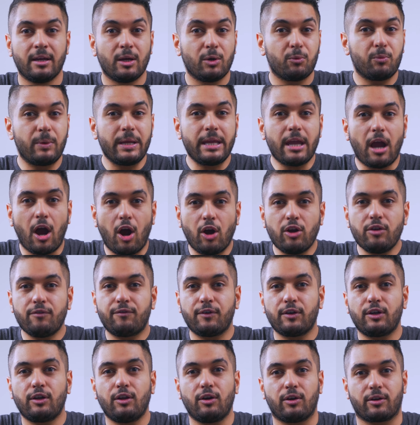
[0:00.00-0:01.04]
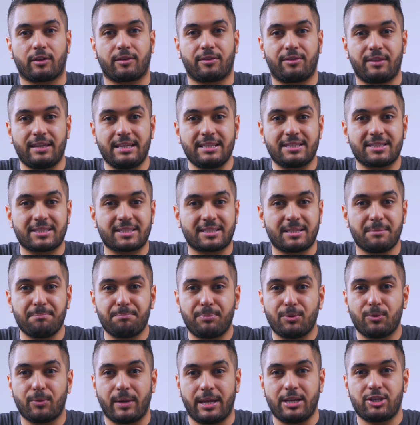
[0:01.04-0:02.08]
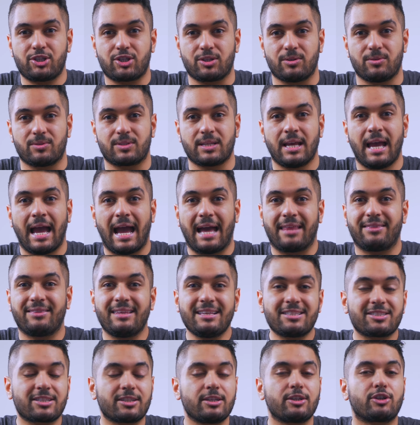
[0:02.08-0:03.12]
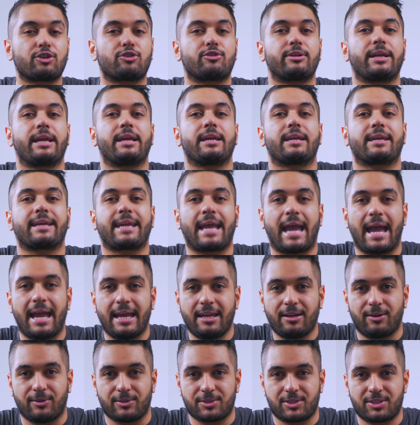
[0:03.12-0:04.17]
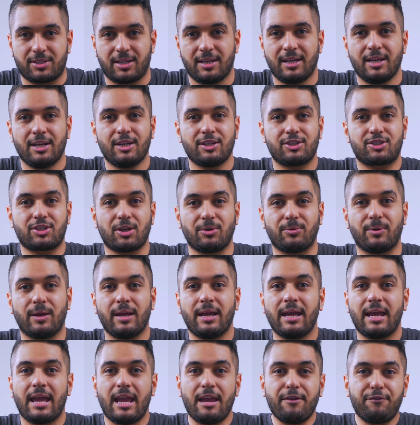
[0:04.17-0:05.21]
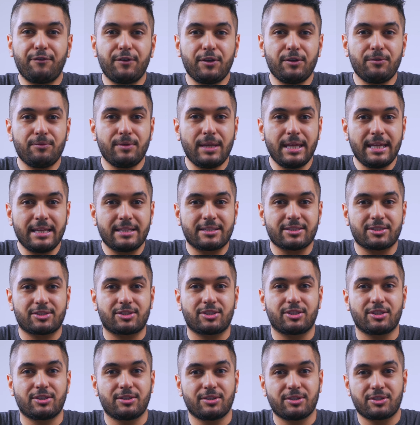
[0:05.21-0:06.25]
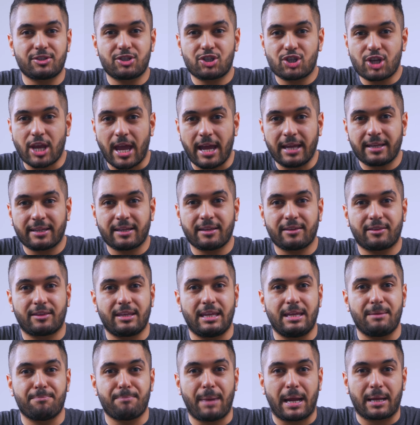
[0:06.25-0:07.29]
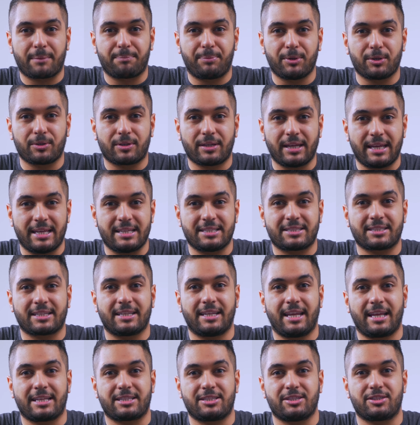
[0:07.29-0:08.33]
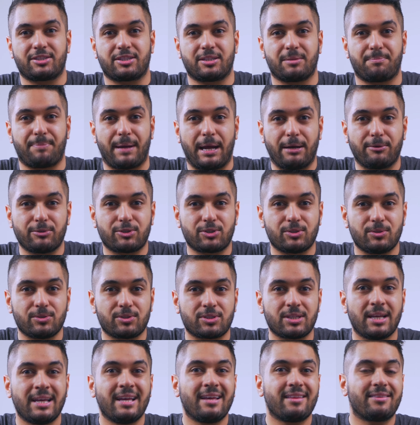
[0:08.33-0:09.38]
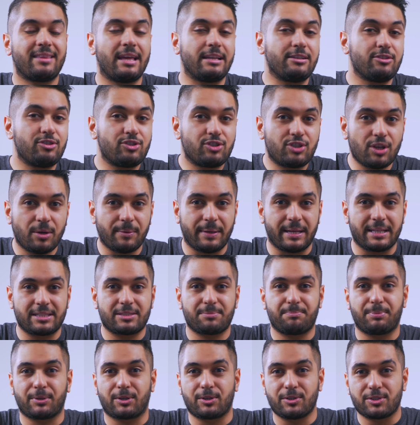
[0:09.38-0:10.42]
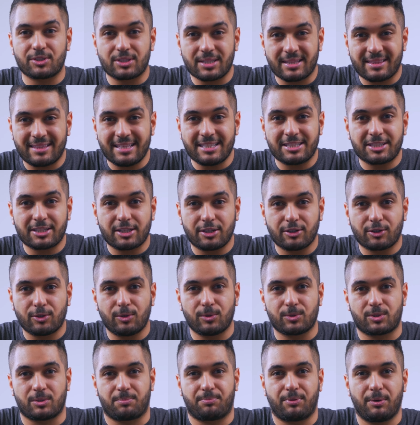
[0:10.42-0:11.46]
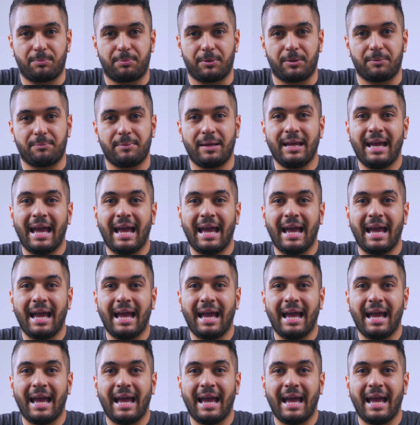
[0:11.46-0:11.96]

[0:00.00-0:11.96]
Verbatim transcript: We overlook these simple issues and this can create chaos. So if you need to check the MacBook is connected to the power source, then then do it because this can cause a problem.